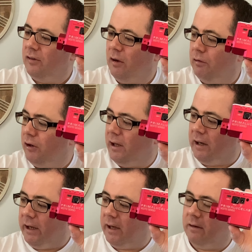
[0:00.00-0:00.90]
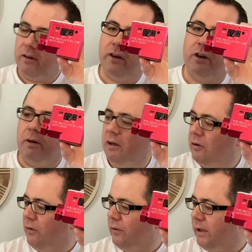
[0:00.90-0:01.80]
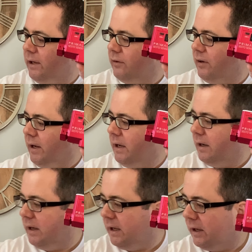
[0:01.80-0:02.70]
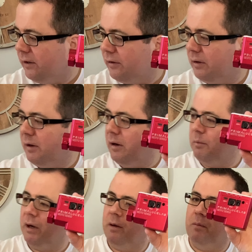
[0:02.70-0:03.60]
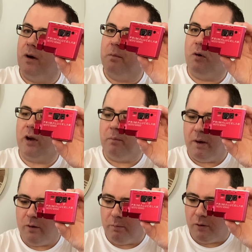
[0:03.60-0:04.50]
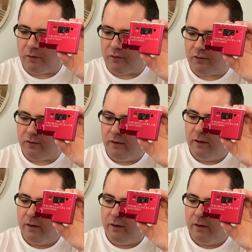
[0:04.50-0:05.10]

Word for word: so luckily I did a quick look on the internet and I'll bring in my pocket power box